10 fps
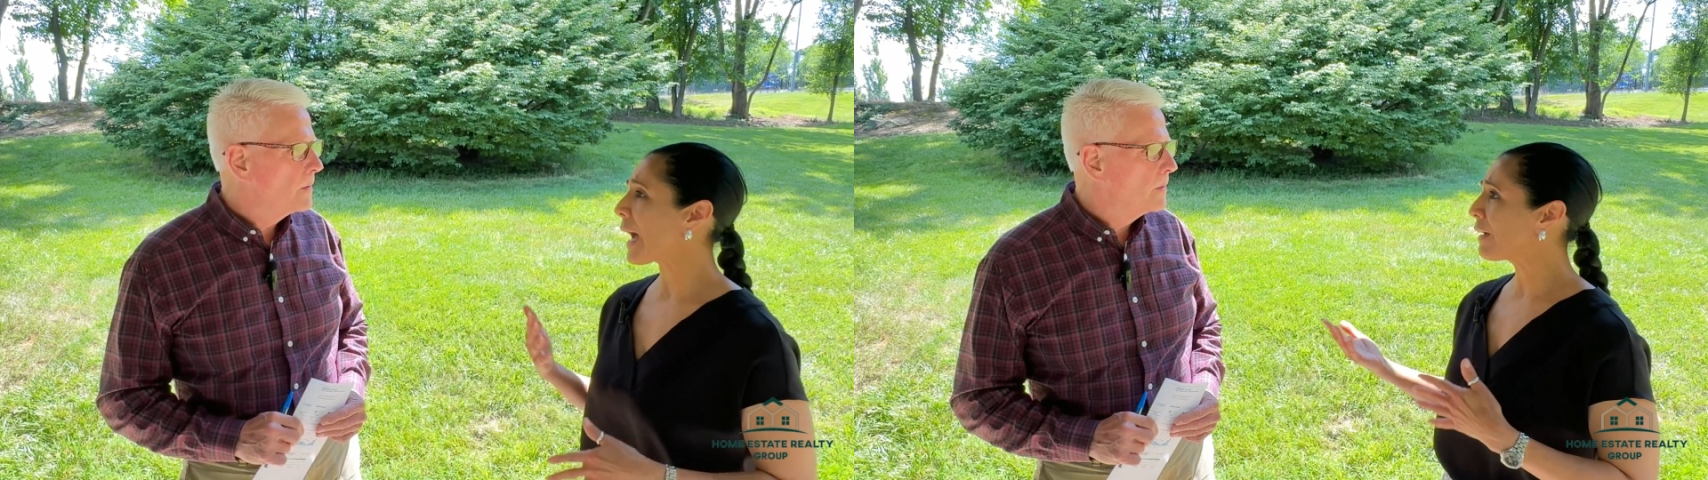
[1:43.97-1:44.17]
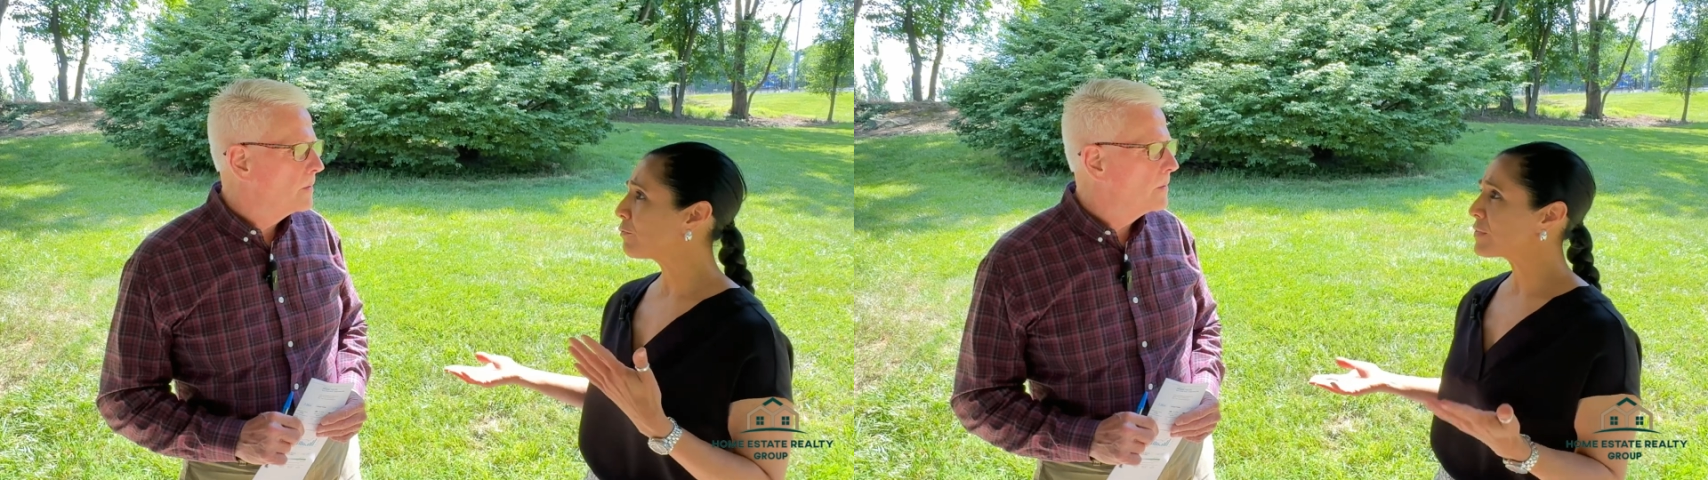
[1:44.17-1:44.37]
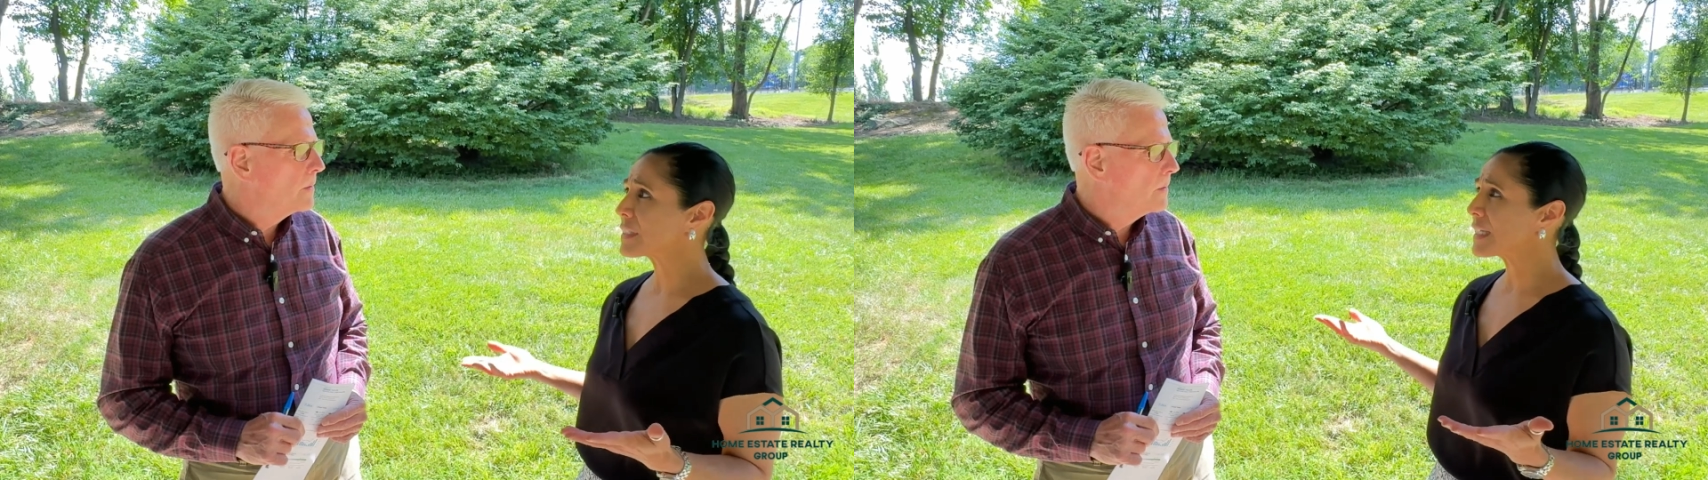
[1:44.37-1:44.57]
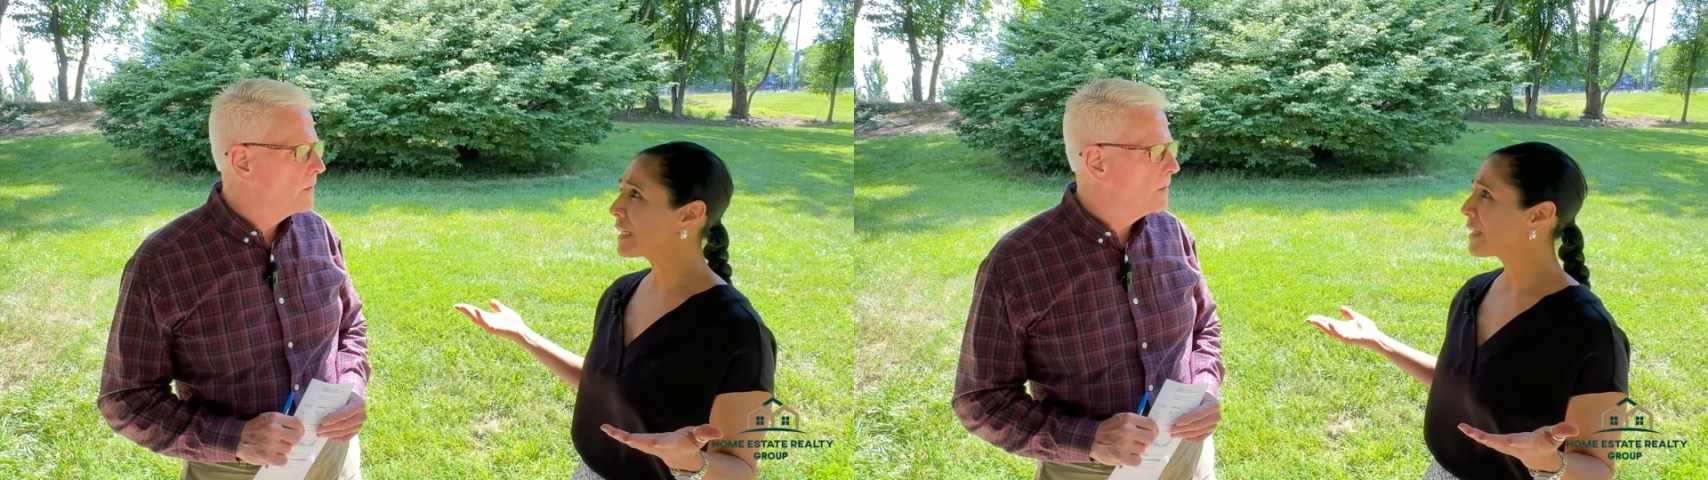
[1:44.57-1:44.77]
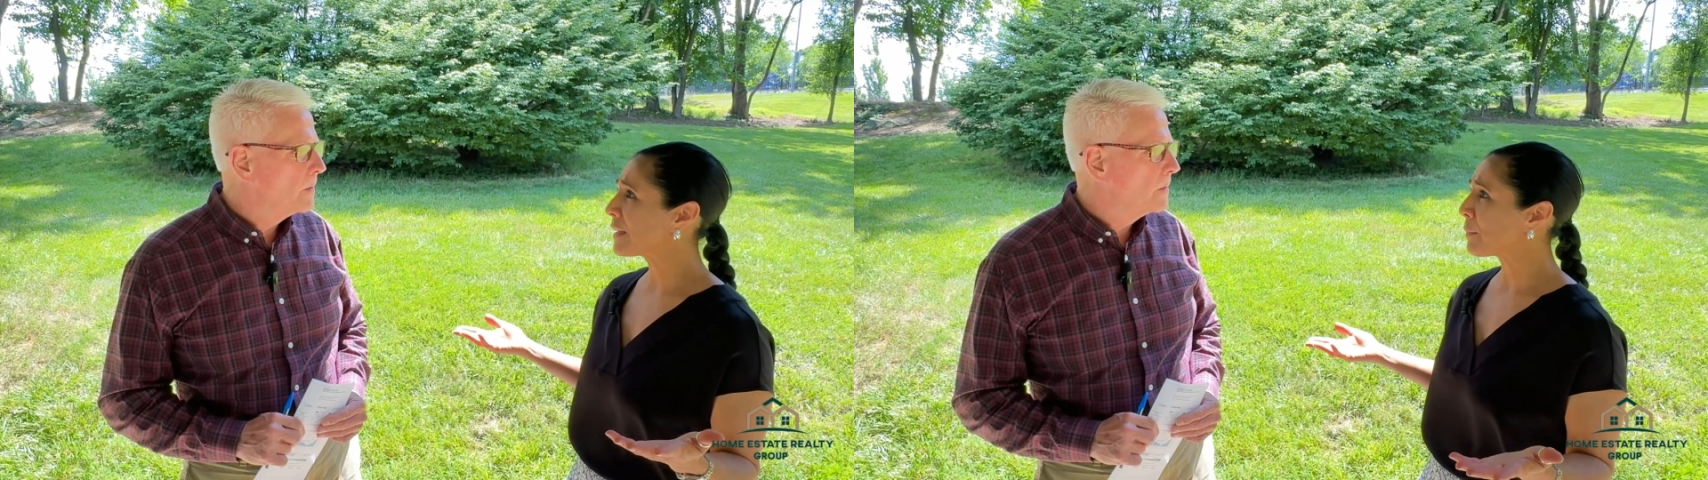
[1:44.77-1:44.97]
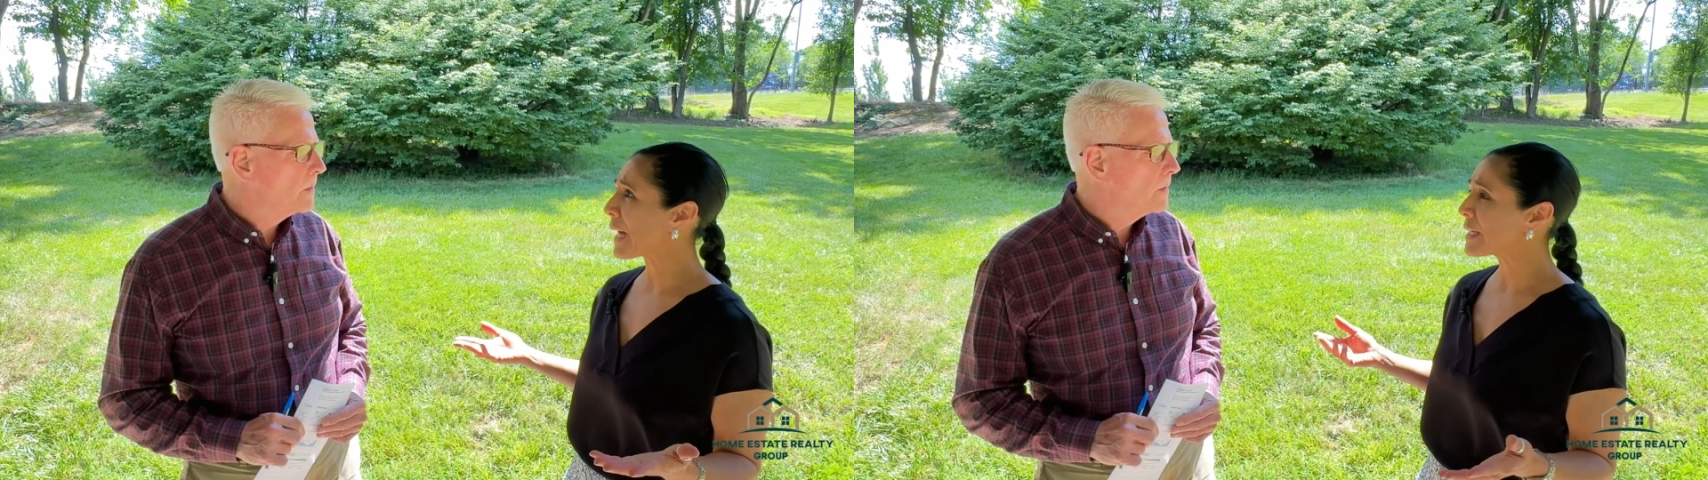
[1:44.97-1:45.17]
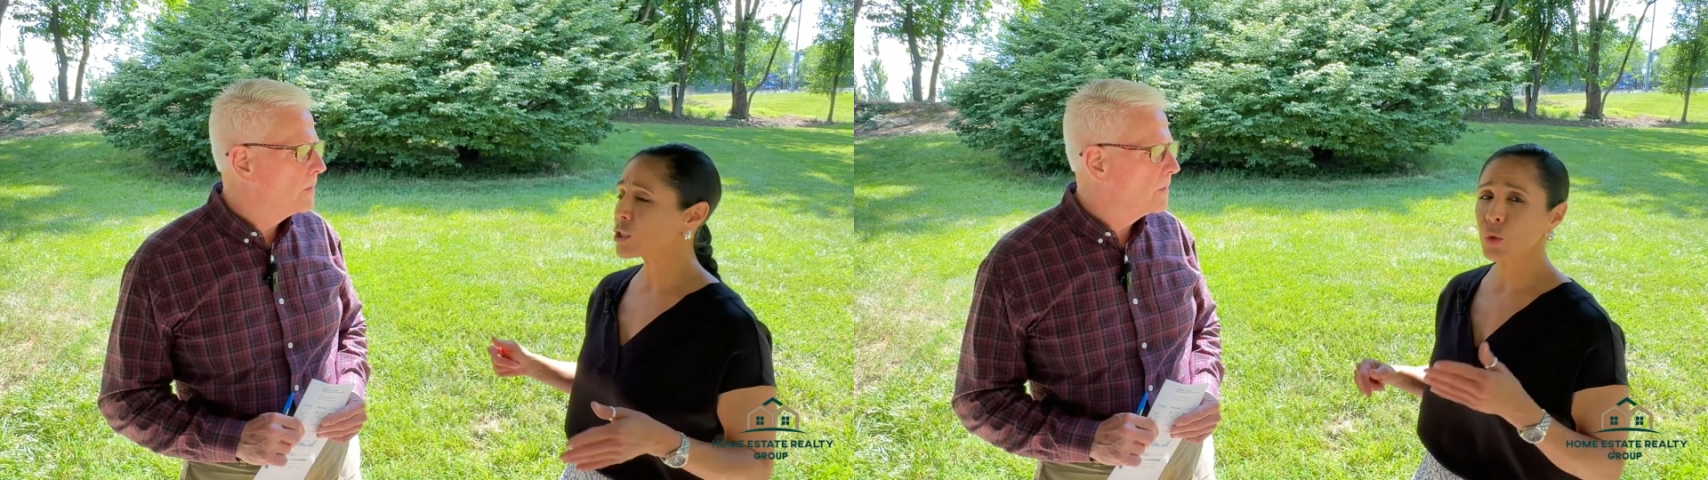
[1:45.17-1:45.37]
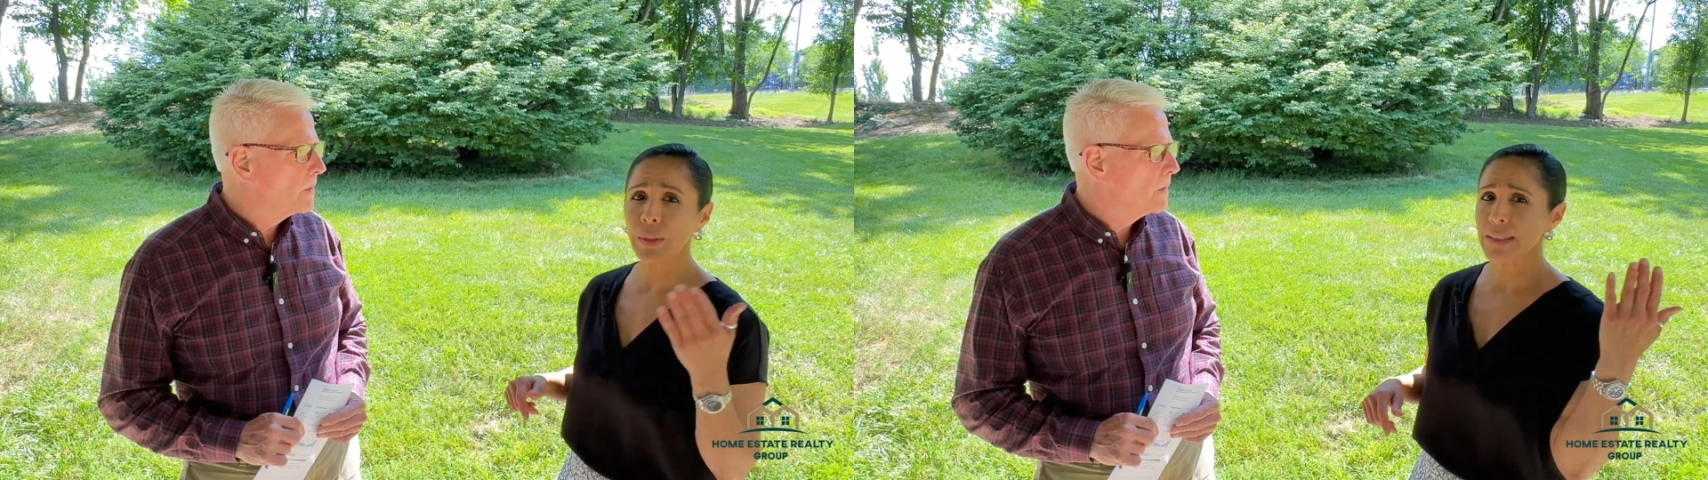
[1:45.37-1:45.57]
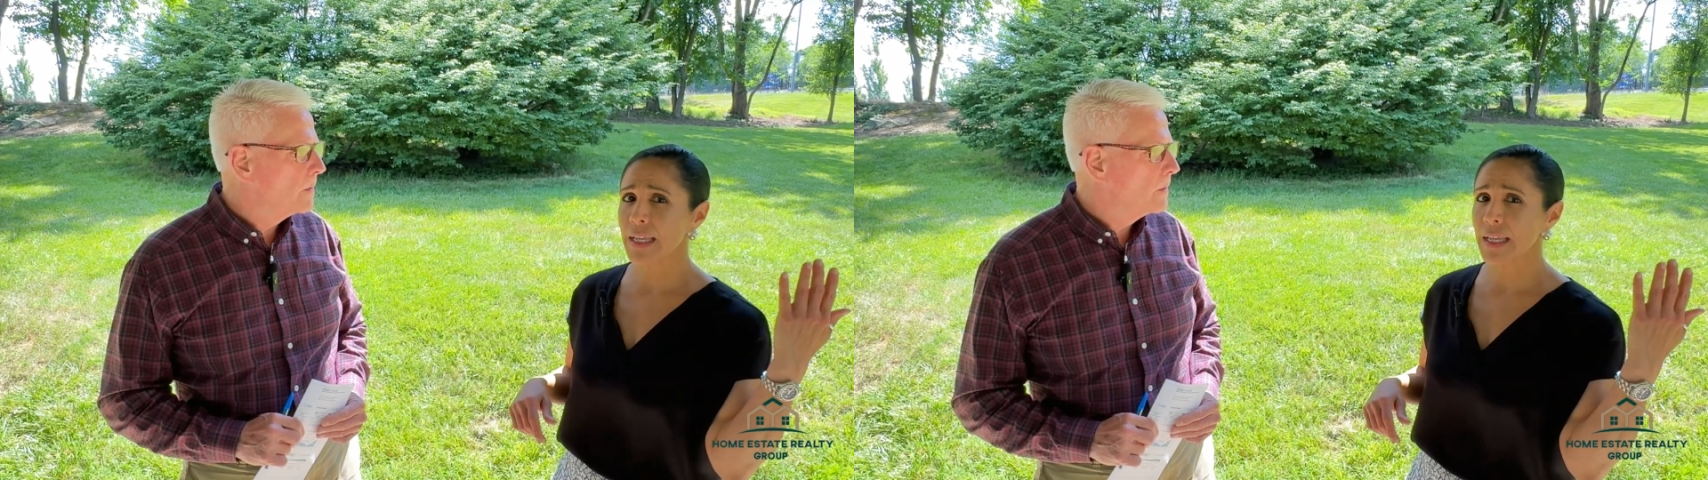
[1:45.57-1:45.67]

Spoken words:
I've seen in the past 2 weeks,